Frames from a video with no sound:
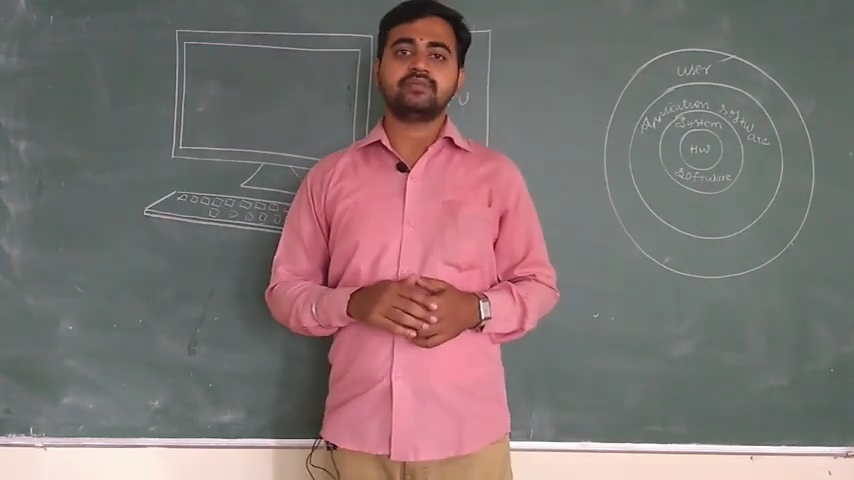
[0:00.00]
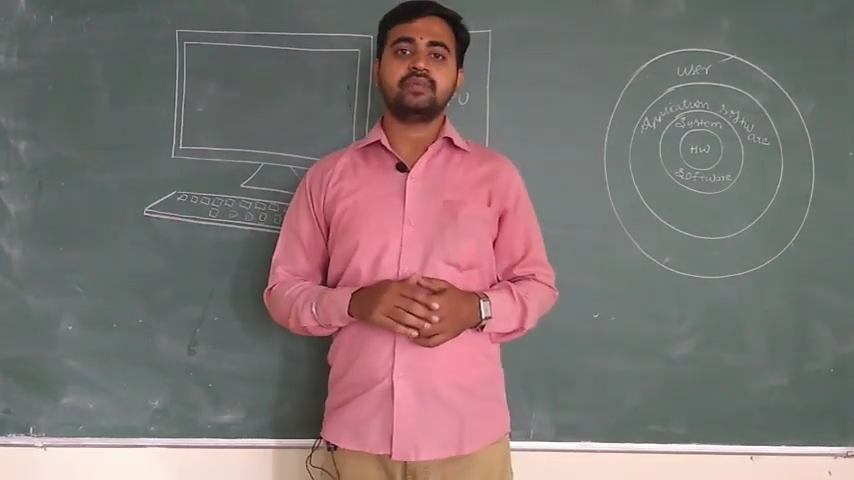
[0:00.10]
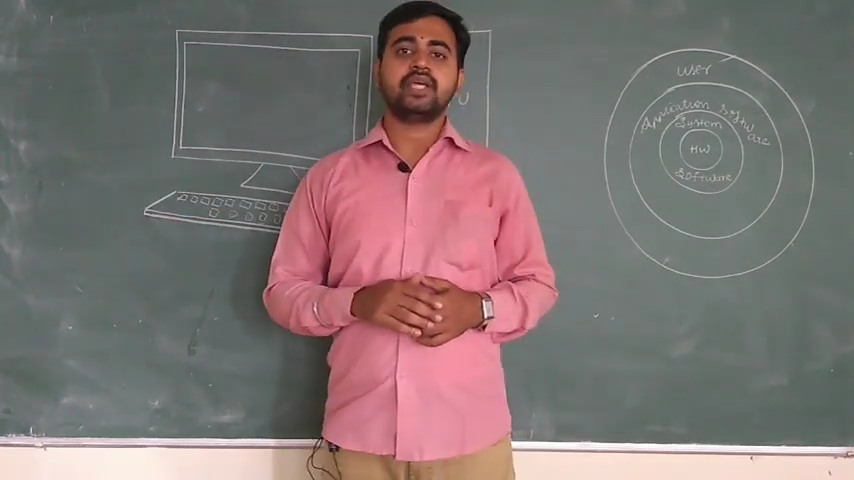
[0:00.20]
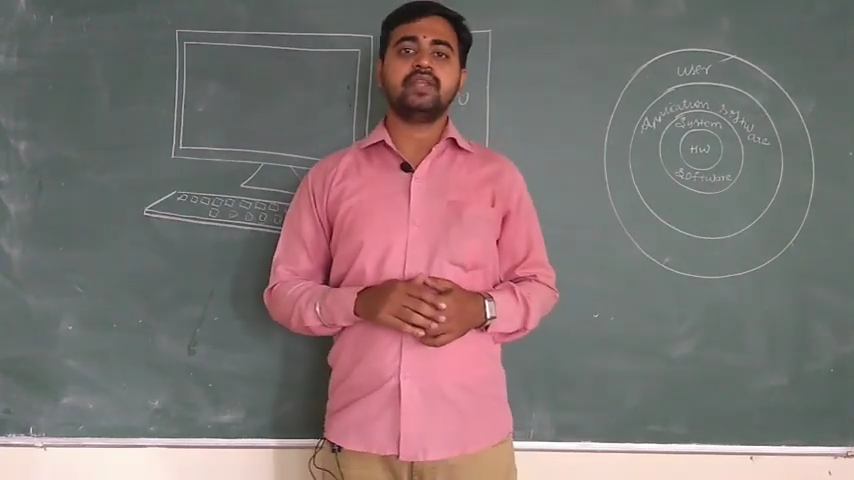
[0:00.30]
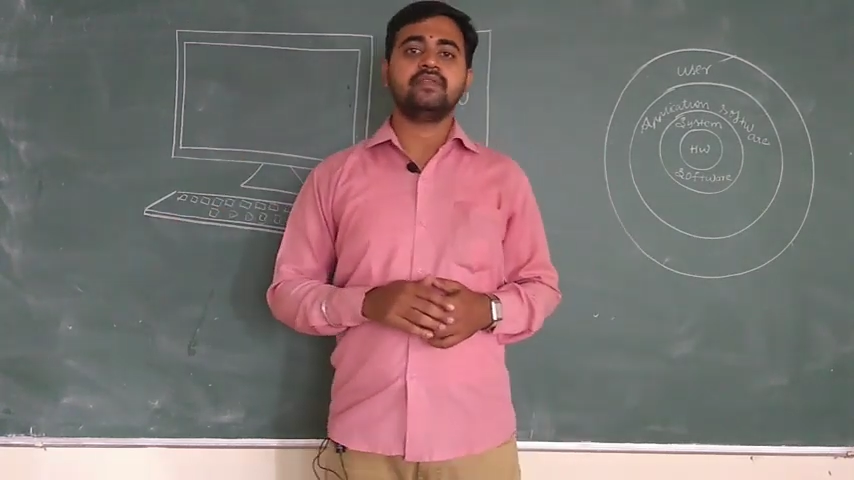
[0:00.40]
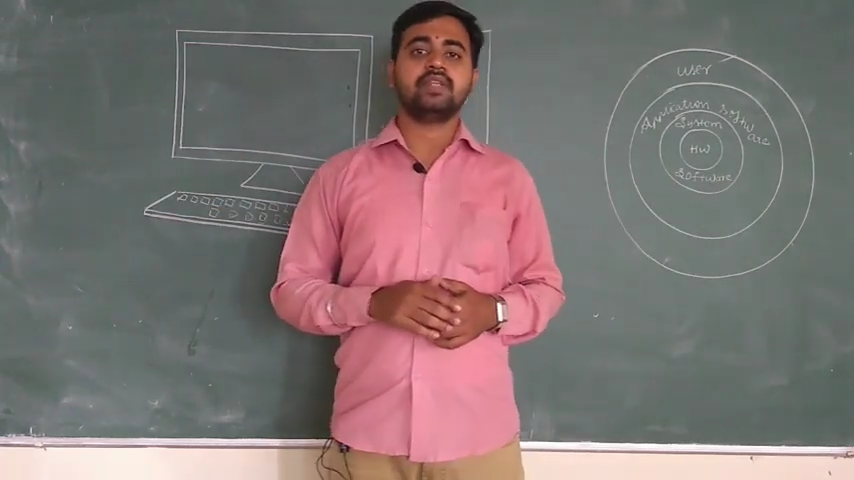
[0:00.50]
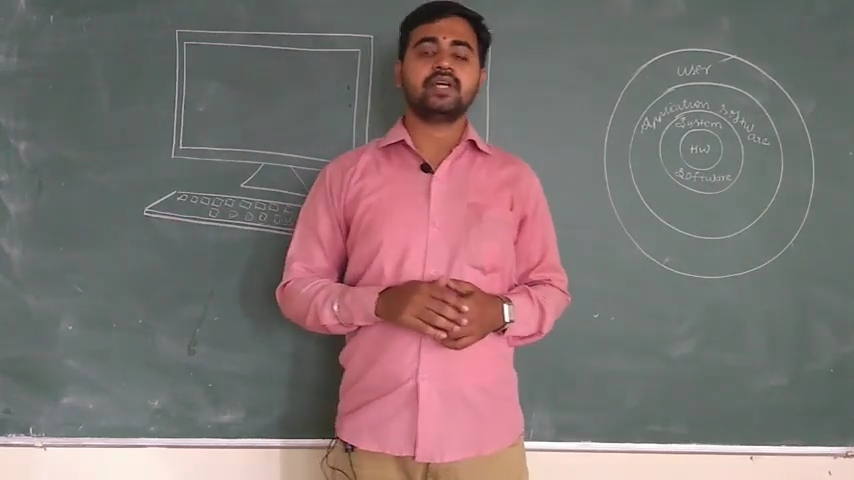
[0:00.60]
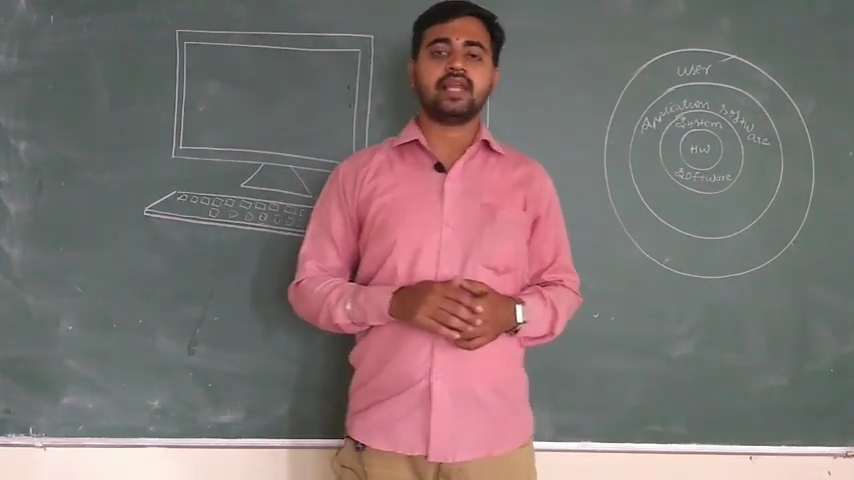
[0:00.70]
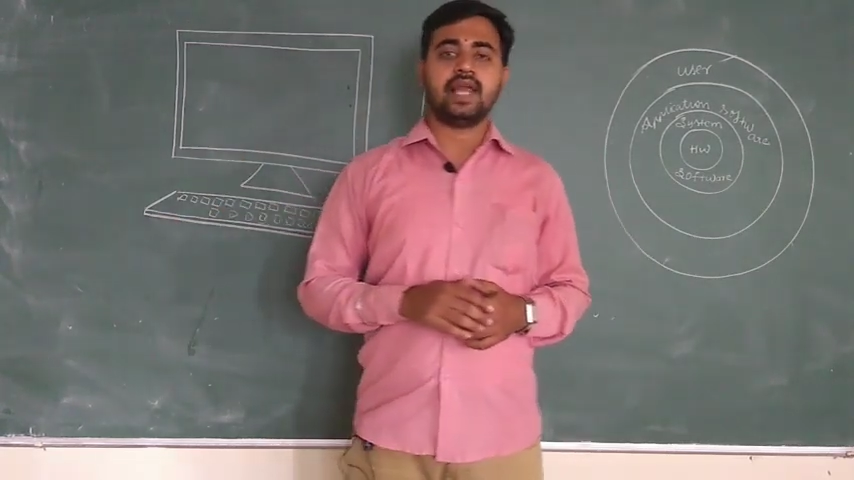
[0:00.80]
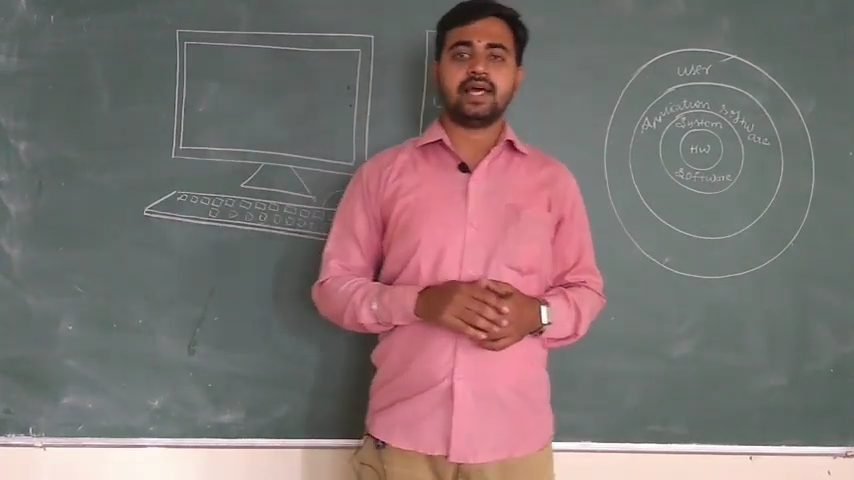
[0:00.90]
us begin with
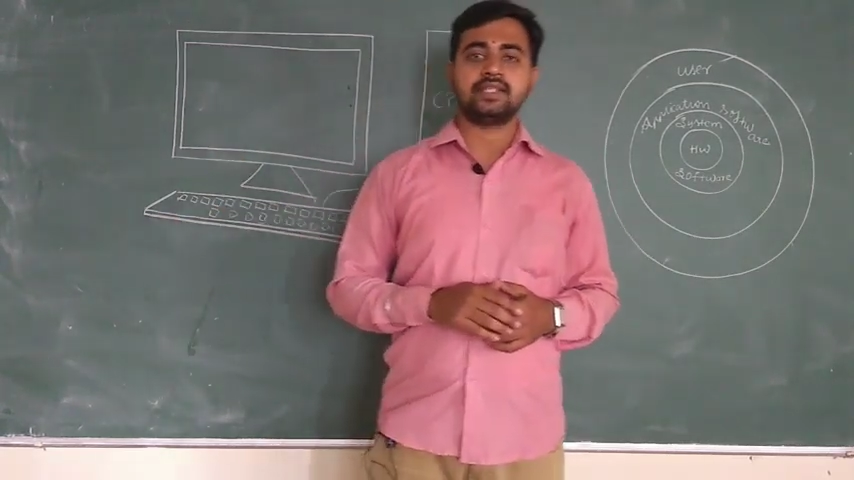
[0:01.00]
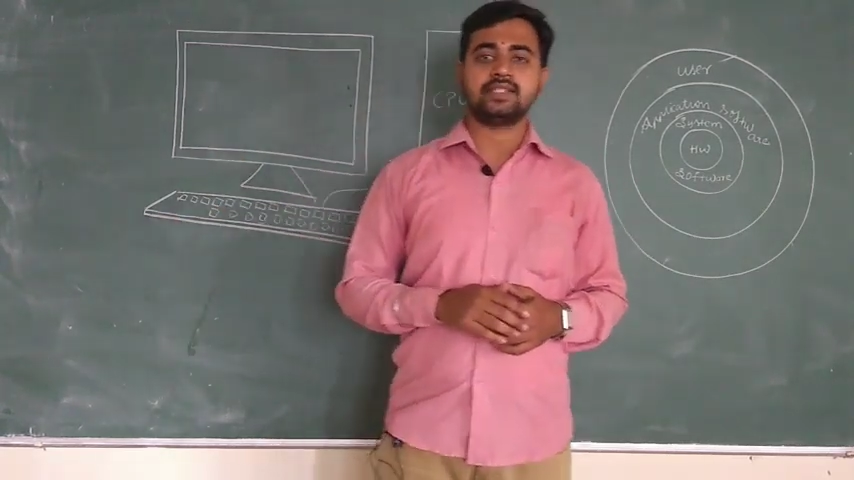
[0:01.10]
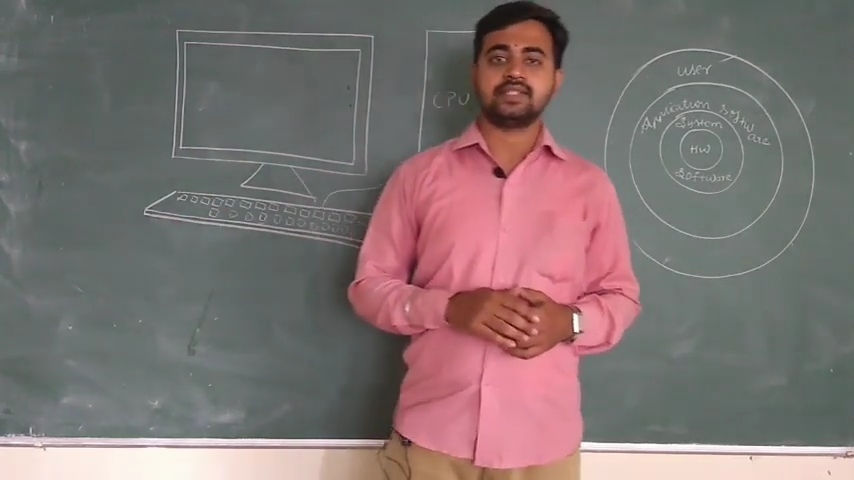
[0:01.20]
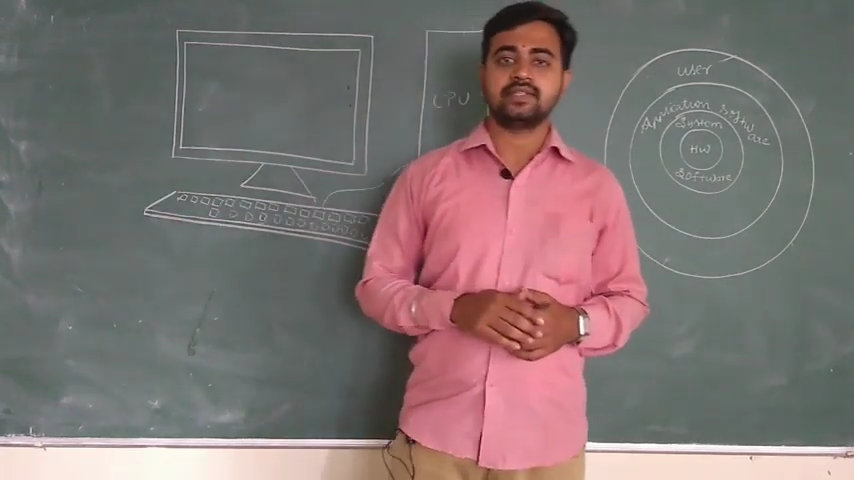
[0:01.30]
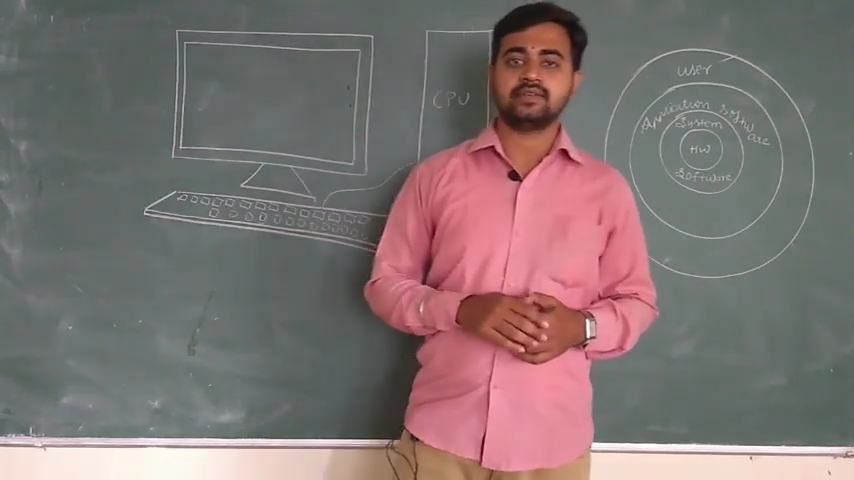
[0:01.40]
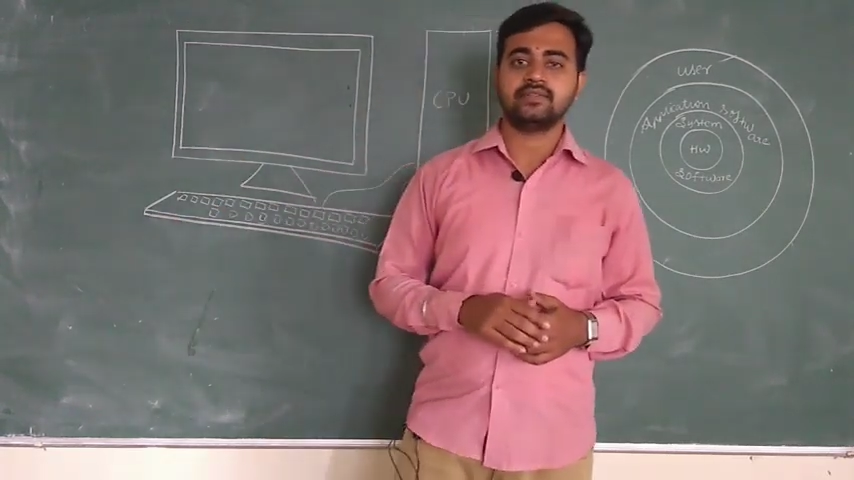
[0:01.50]
the class.